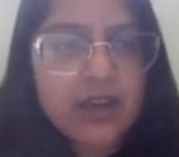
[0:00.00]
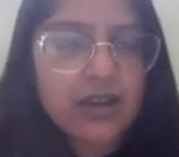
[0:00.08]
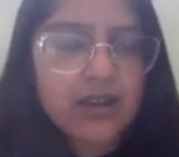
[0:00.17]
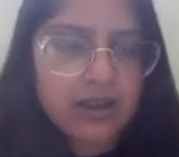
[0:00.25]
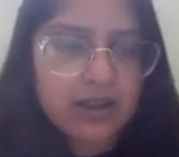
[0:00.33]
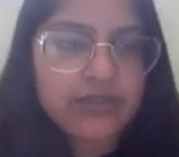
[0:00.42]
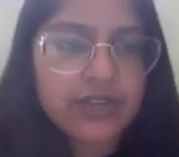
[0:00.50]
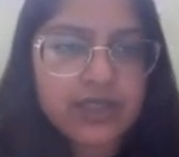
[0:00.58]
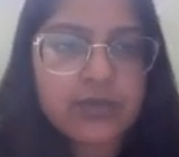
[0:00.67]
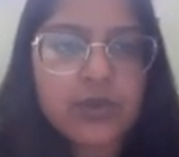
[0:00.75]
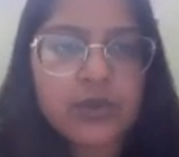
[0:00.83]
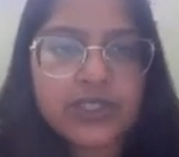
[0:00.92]

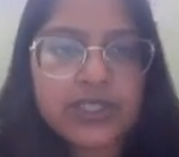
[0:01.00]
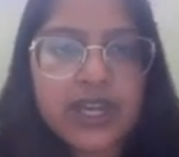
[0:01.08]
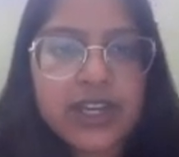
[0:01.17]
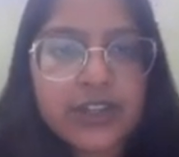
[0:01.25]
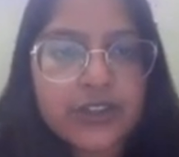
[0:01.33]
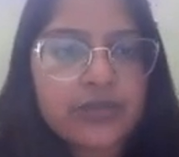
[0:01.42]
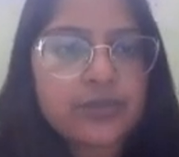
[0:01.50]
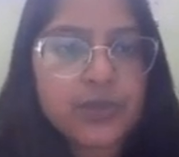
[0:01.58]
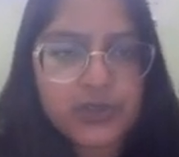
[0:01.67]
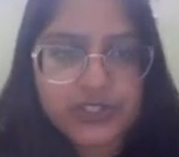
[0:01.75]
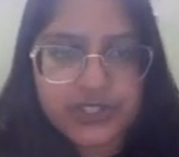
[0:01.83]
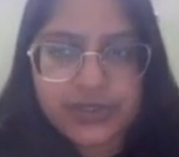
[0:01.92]
aware about the kind of
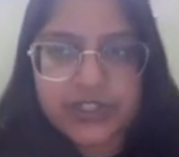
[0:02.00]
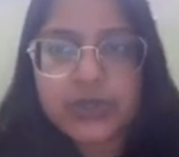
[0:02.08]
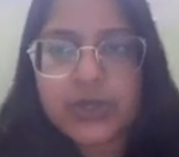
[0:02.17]
project which